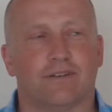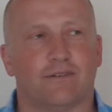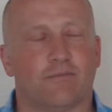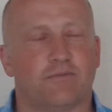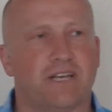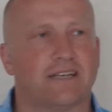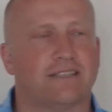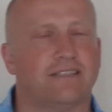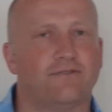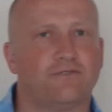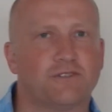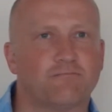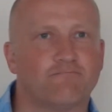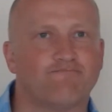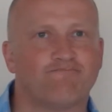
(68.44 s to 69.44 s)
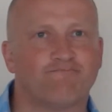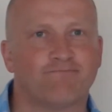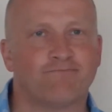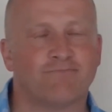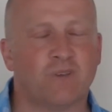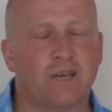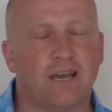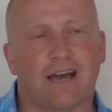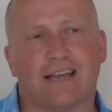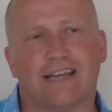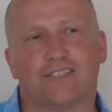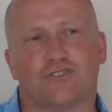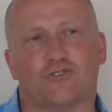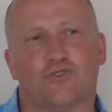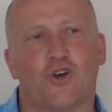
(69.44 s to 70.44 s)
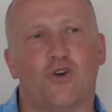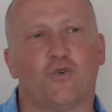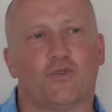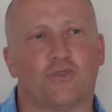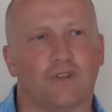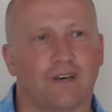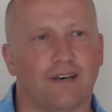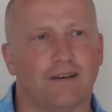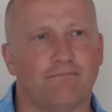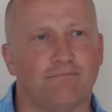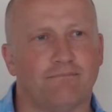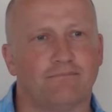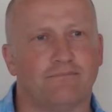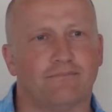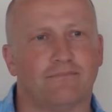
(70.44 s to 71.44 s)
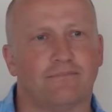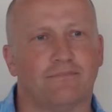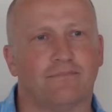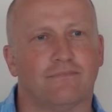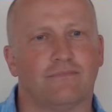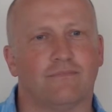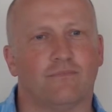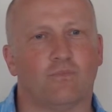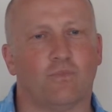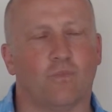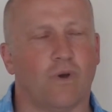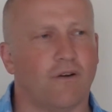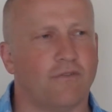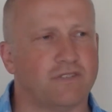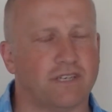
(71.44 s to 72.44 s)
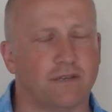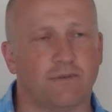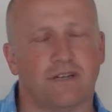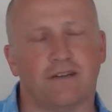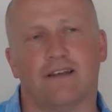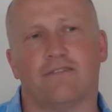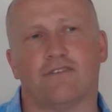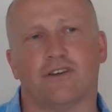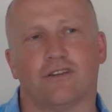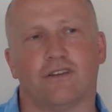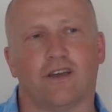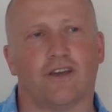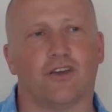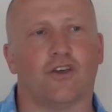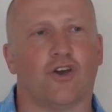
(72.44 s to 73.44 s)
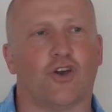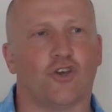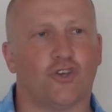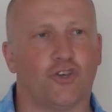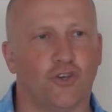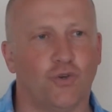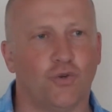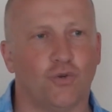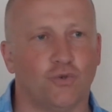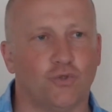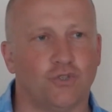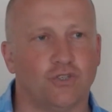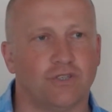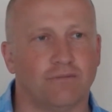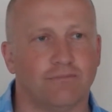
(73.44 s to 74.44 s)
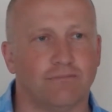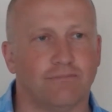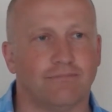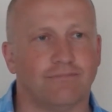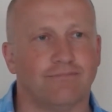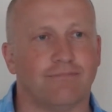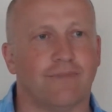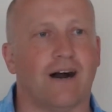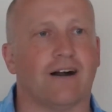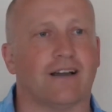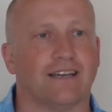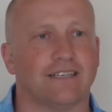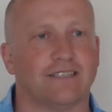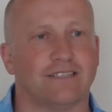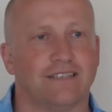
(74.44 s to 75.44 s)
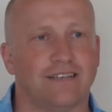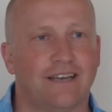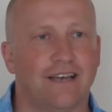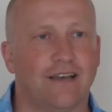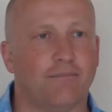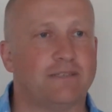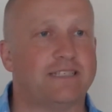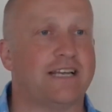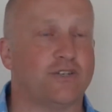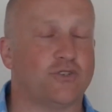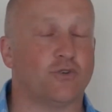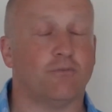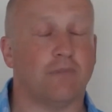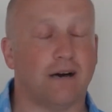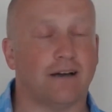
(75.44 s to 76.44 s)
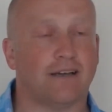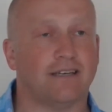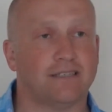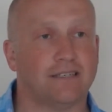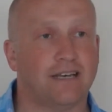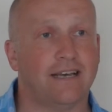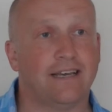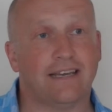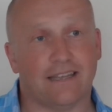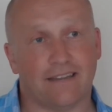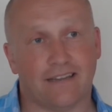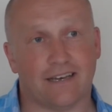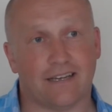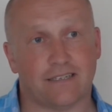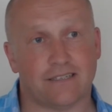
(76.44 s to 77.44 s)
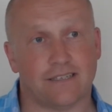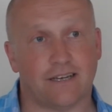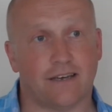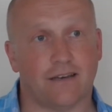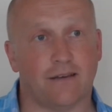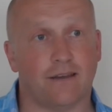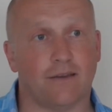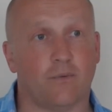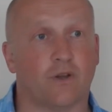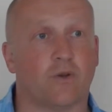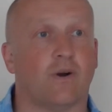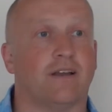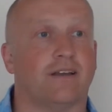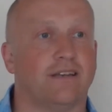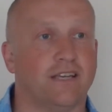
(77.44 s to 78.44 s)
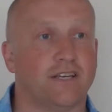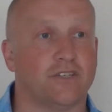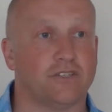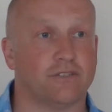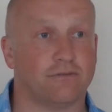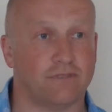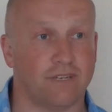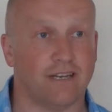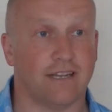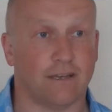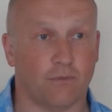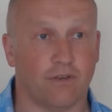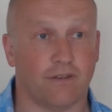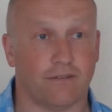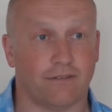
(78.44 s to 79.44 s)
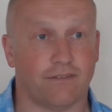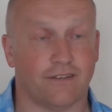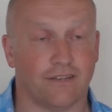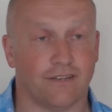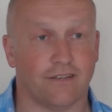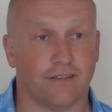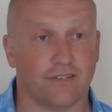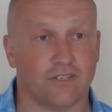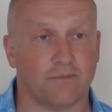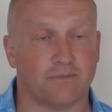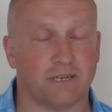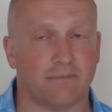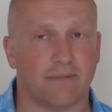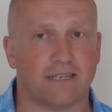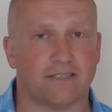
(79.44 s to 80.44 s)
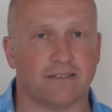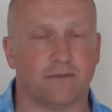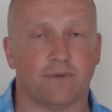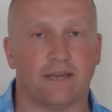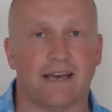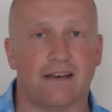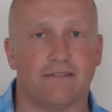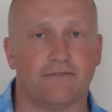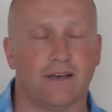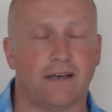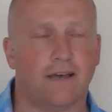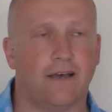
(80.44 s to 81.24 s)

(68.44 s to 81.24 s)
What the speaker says: Objectives? I guess growth. Obviously we don't have a huge potential market, in that we're quite niche dealing with the subject matter that we have.